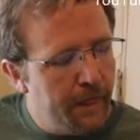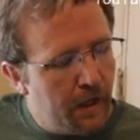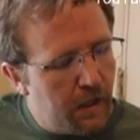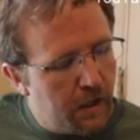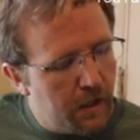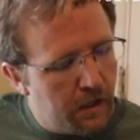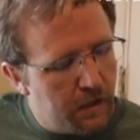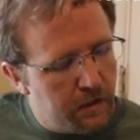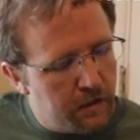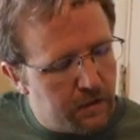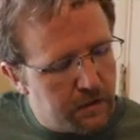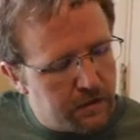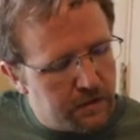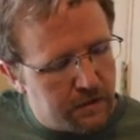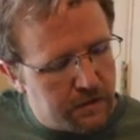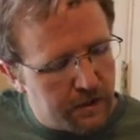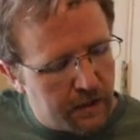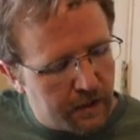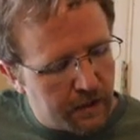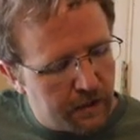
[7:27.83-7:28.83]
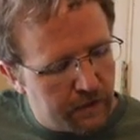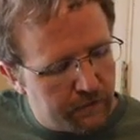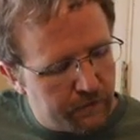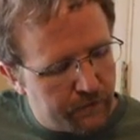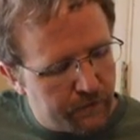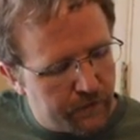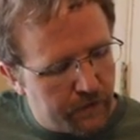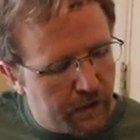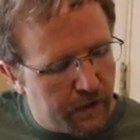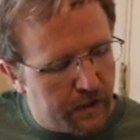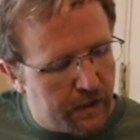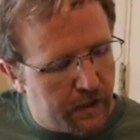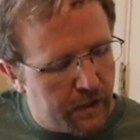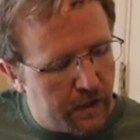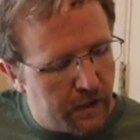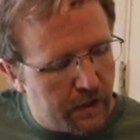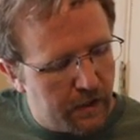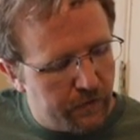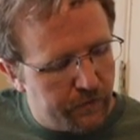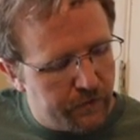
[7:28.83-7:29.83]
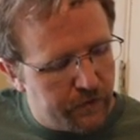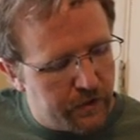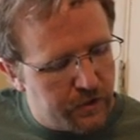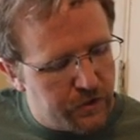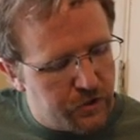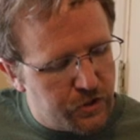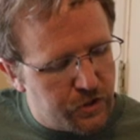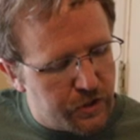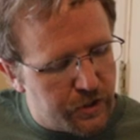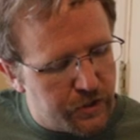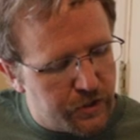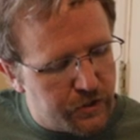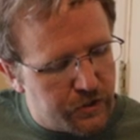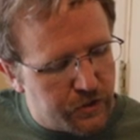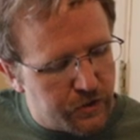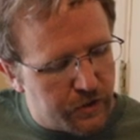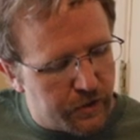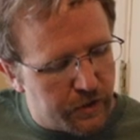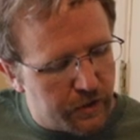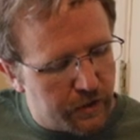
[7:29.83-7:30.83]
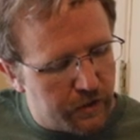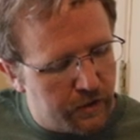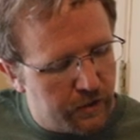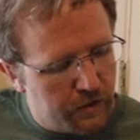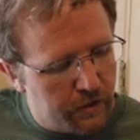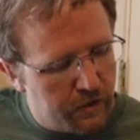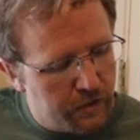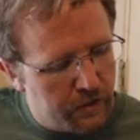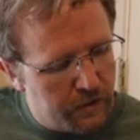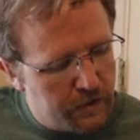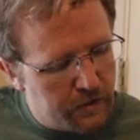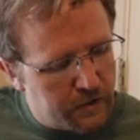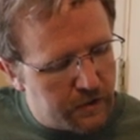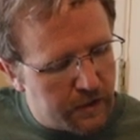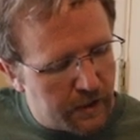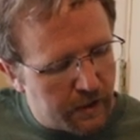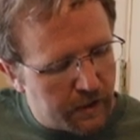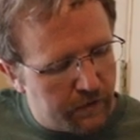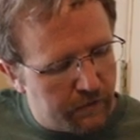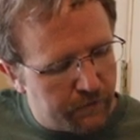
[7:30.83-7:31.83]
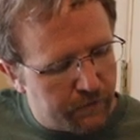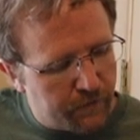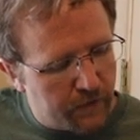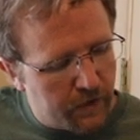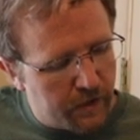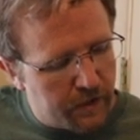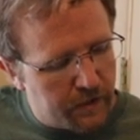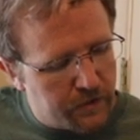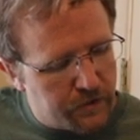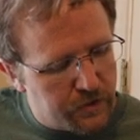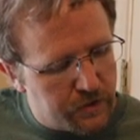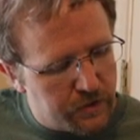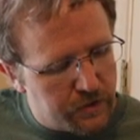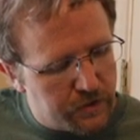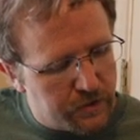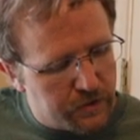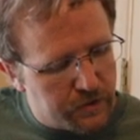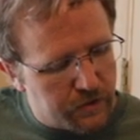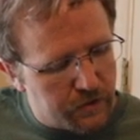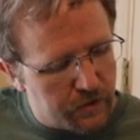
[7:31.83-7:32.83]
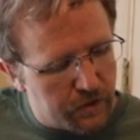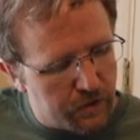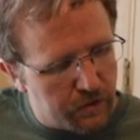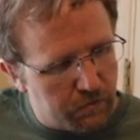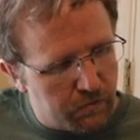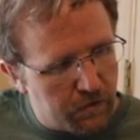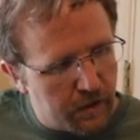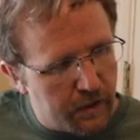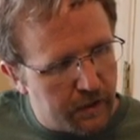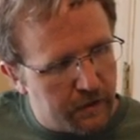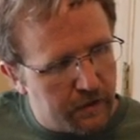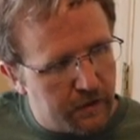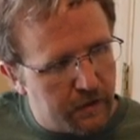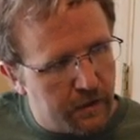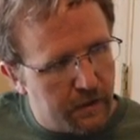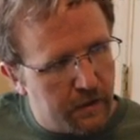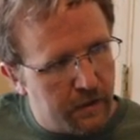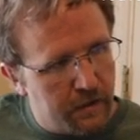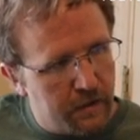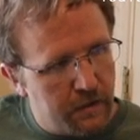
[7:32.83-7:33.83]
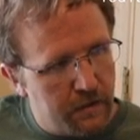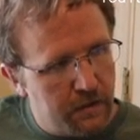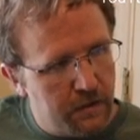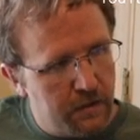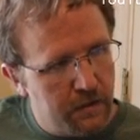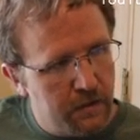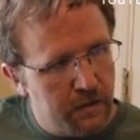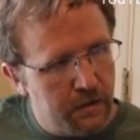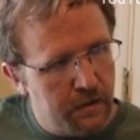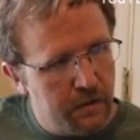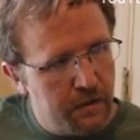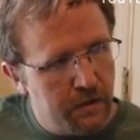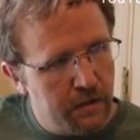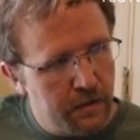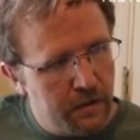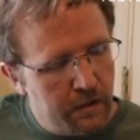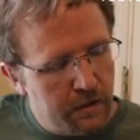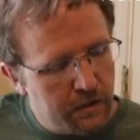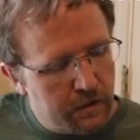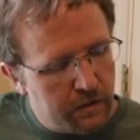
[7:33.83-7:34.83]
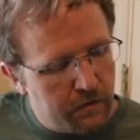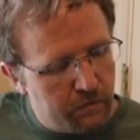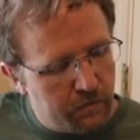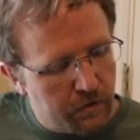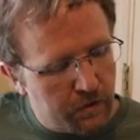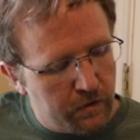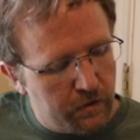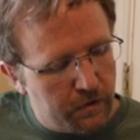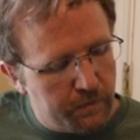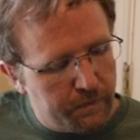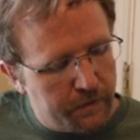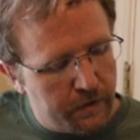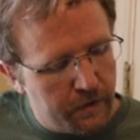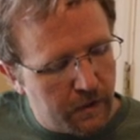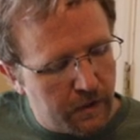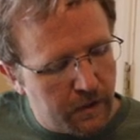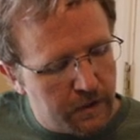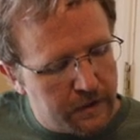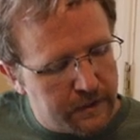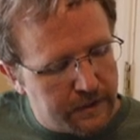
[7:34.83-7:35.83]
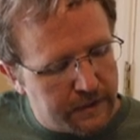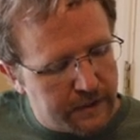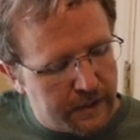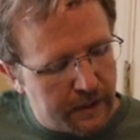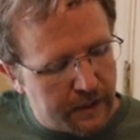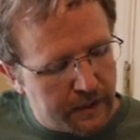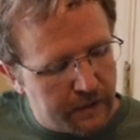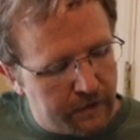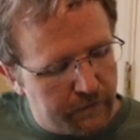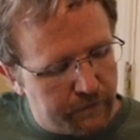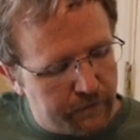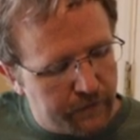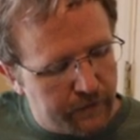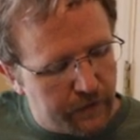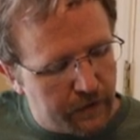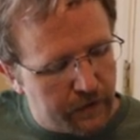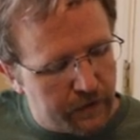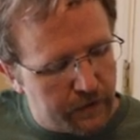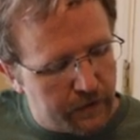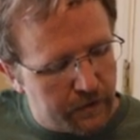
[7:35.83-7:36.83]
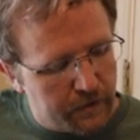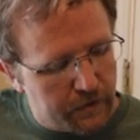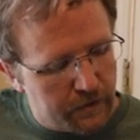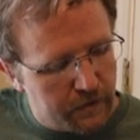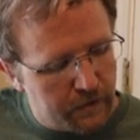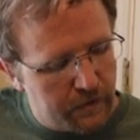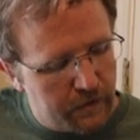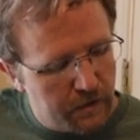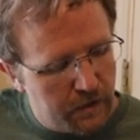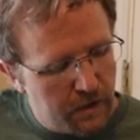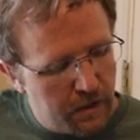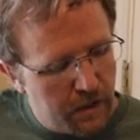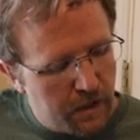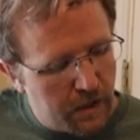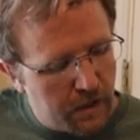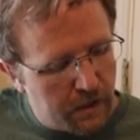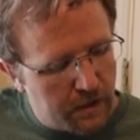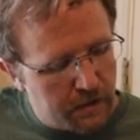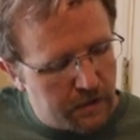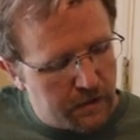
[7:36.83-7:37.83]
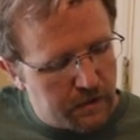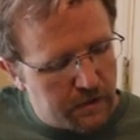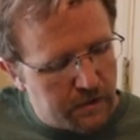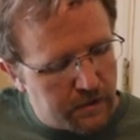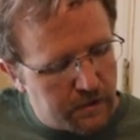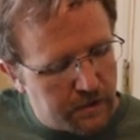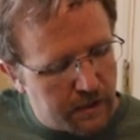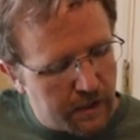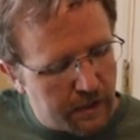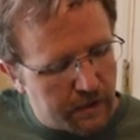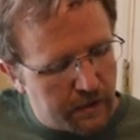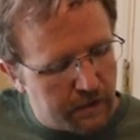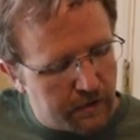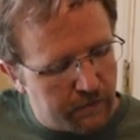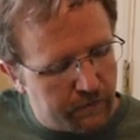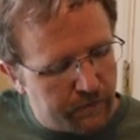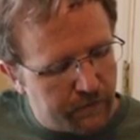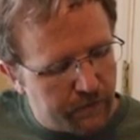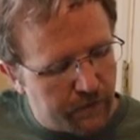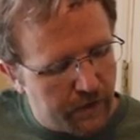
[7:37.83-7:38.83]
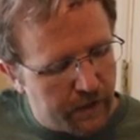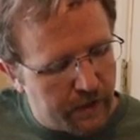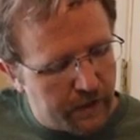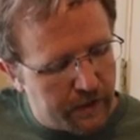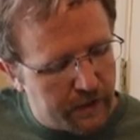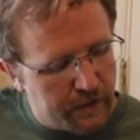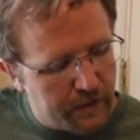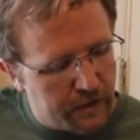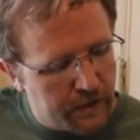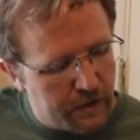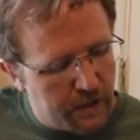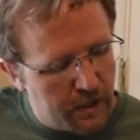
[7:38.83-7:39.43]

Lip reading: on the 2nd fret of the G string. 2nd fret G string right there. Then we're going to put our 2nd finger on the 2nd fret